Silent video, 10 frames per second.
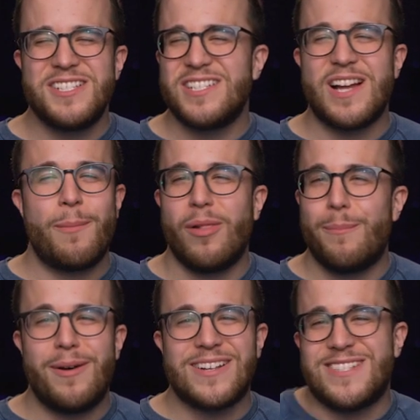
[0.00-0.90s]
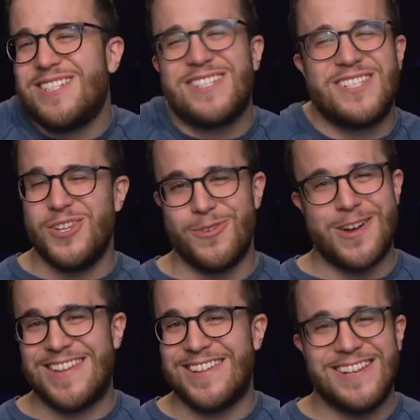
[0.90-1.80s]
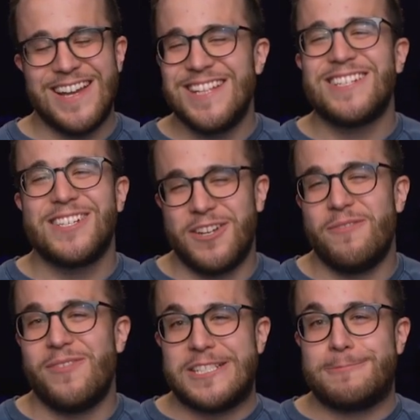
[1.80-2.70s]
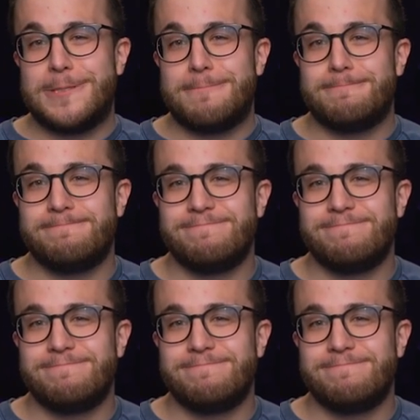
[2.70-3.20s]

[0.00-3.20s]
Just a couple of bucks, just do it. It's a good investment.